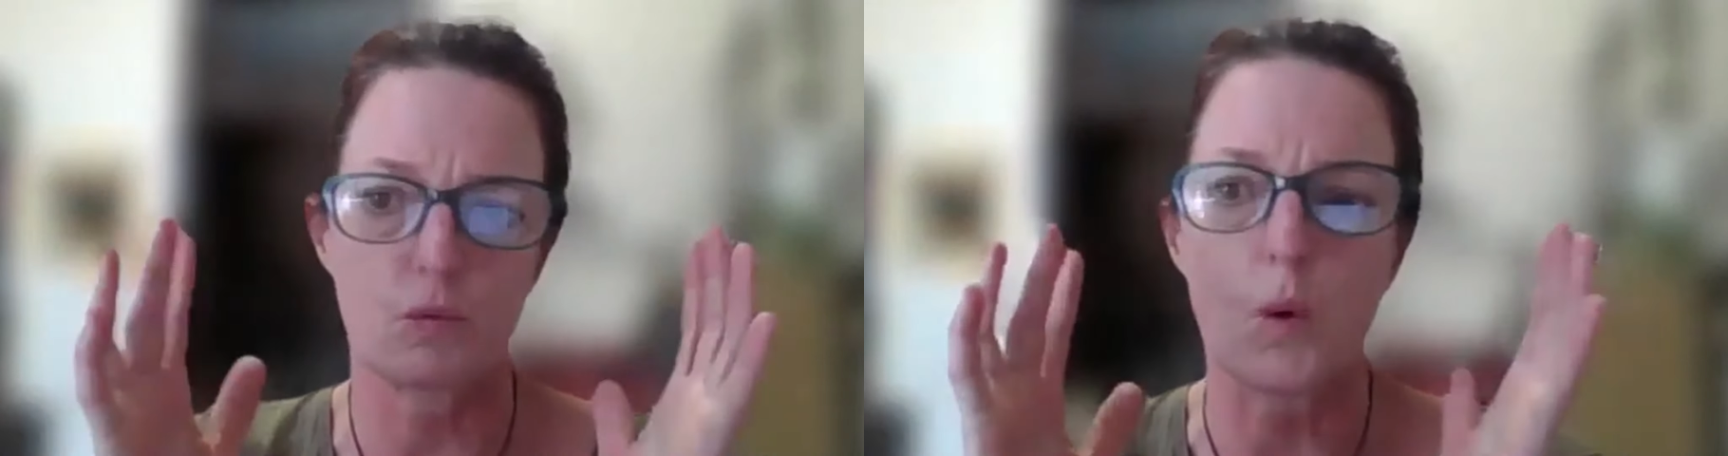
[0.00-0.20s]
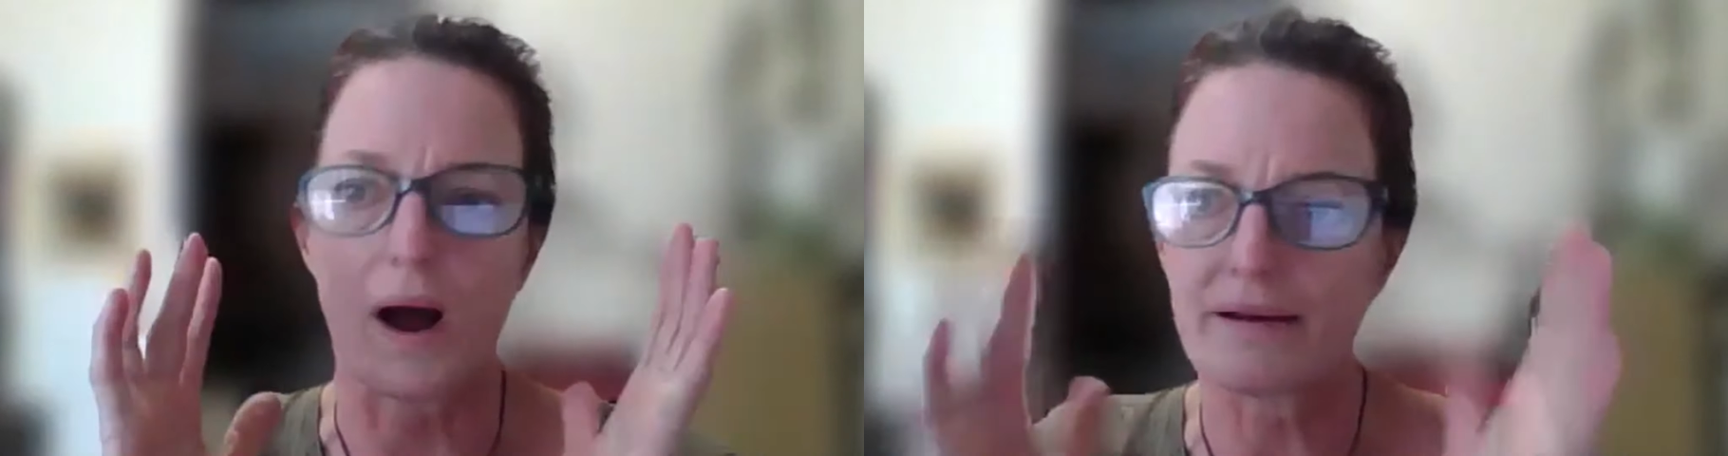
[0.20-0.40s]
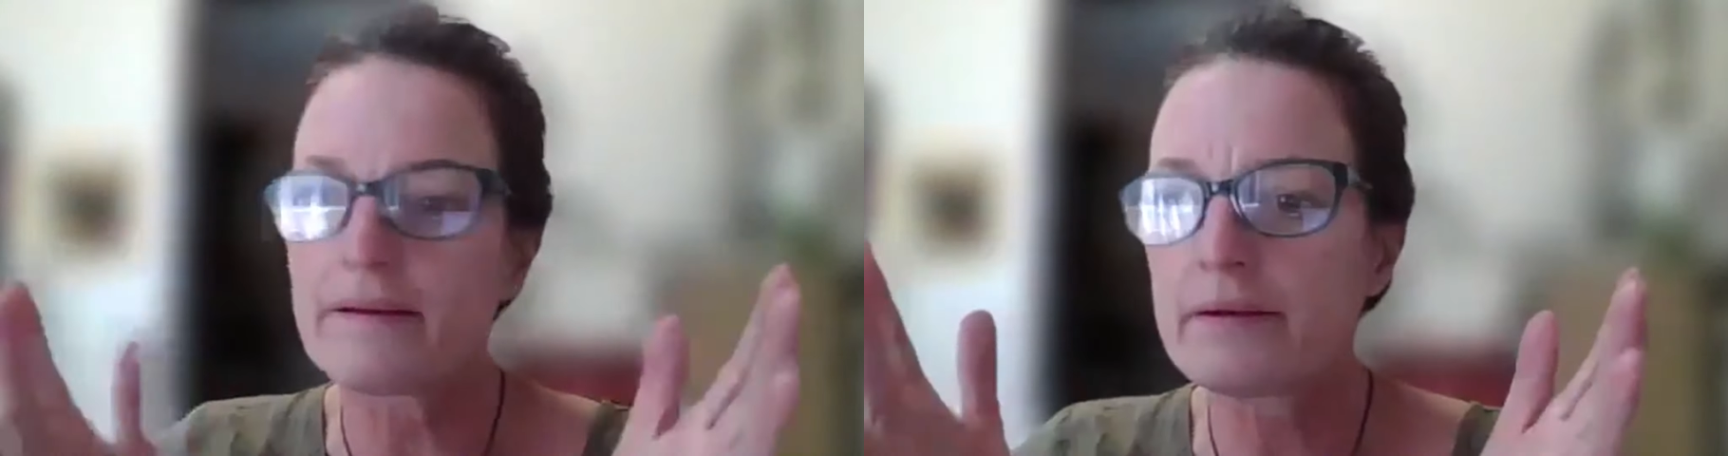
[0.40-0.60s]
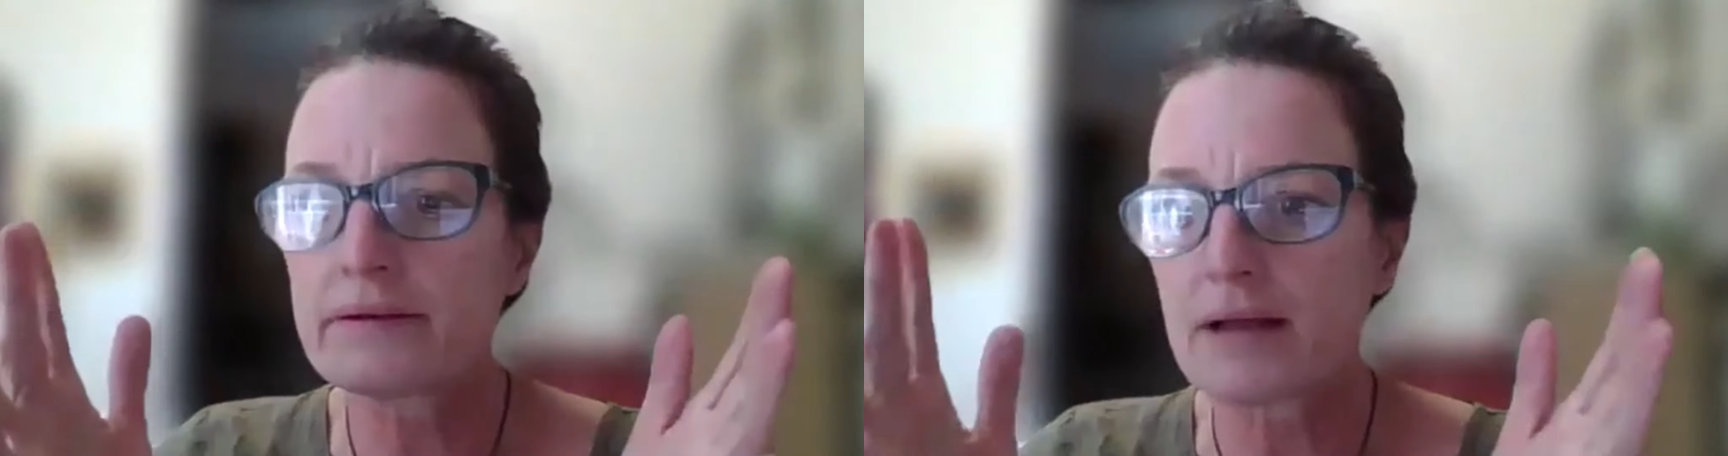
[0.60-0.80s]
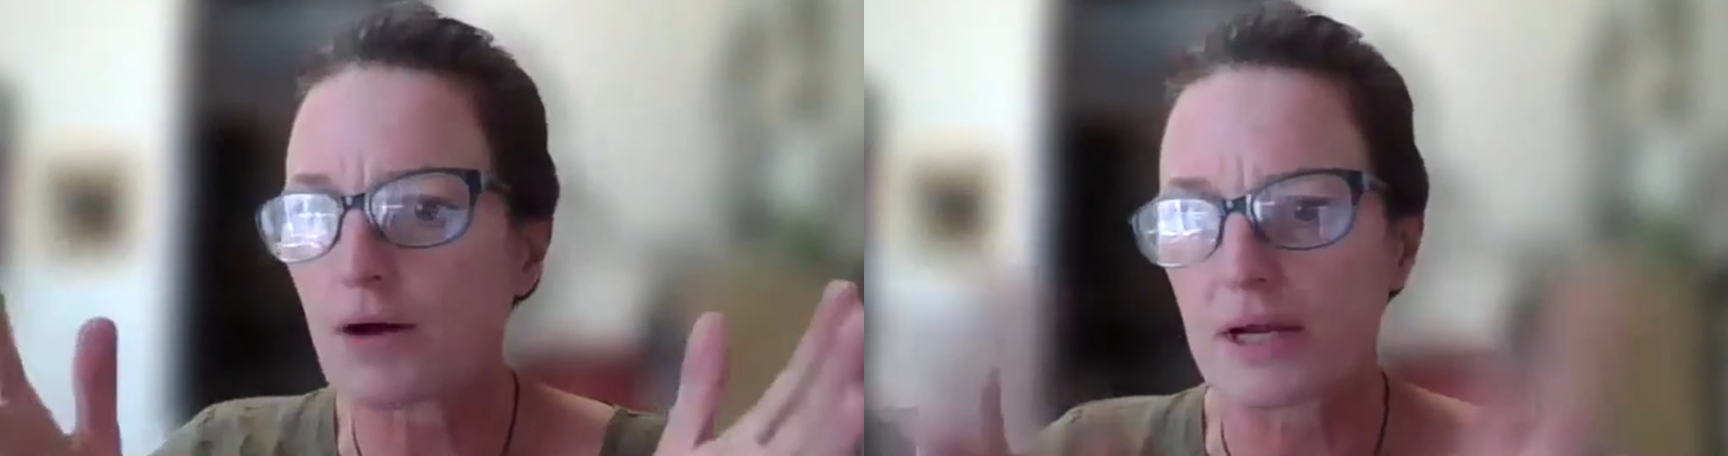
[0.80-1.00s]

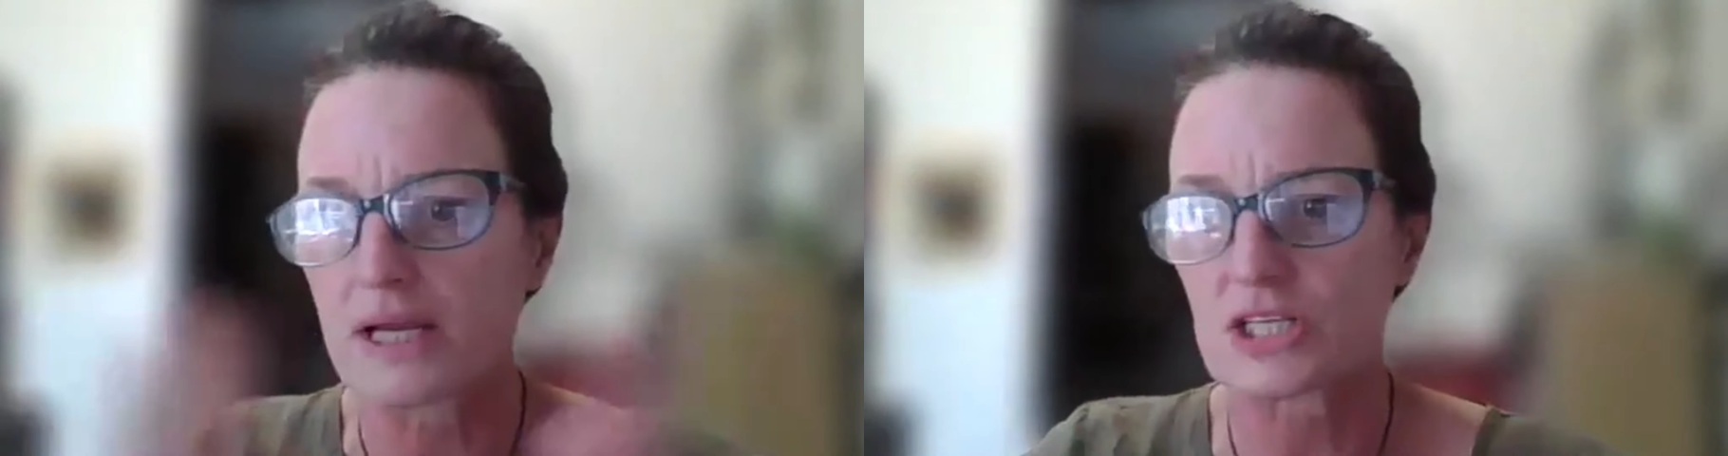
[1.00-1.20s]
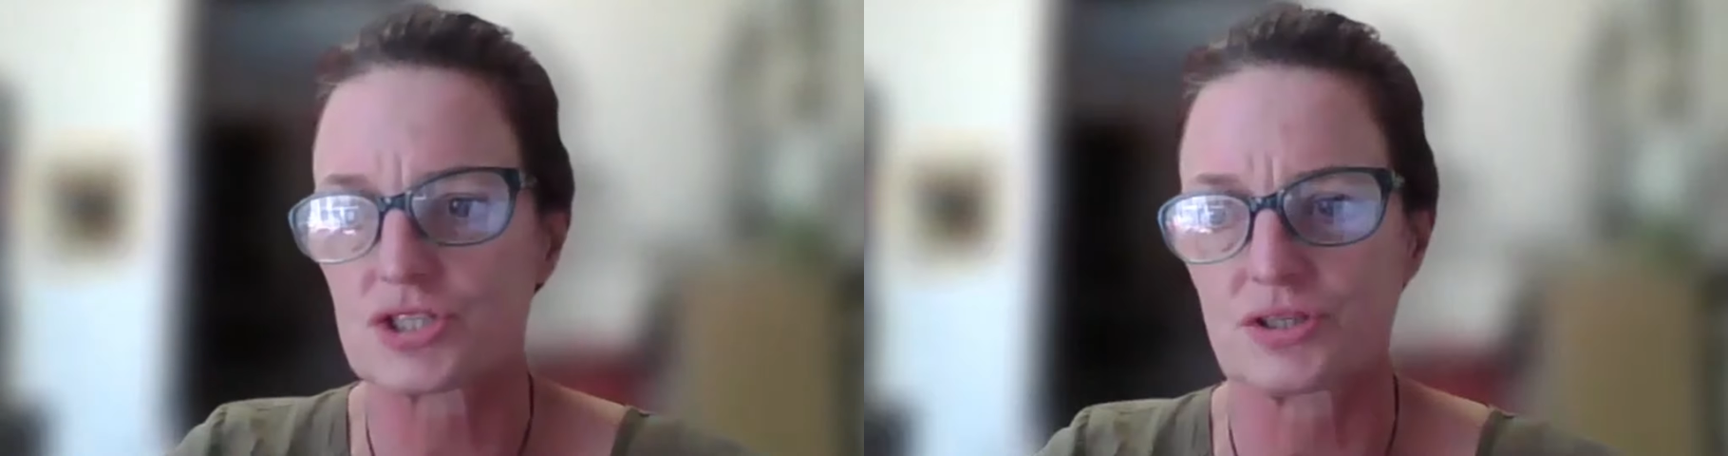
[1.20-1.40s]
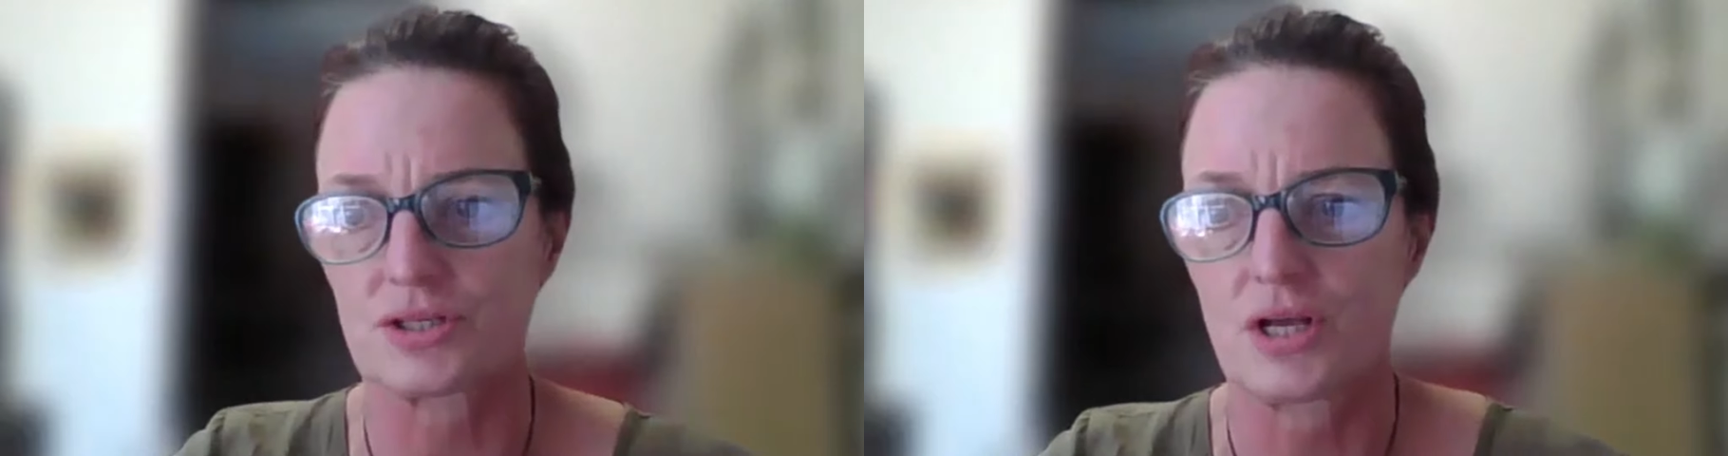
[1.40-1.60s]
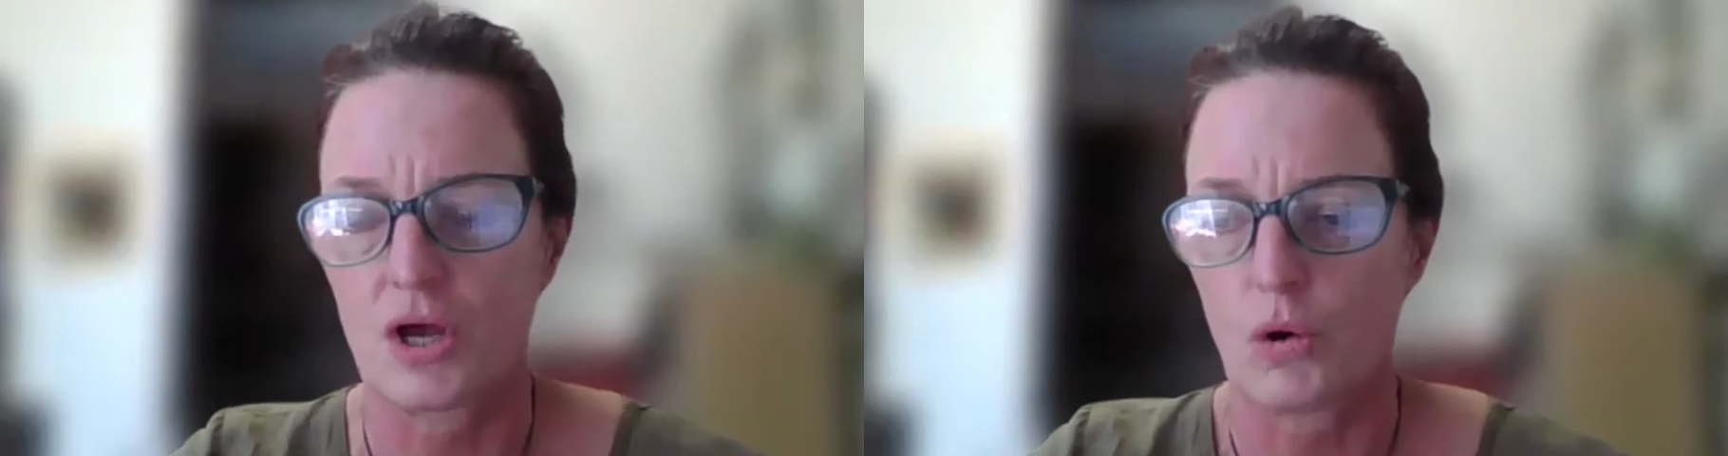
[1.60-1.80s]
one direction,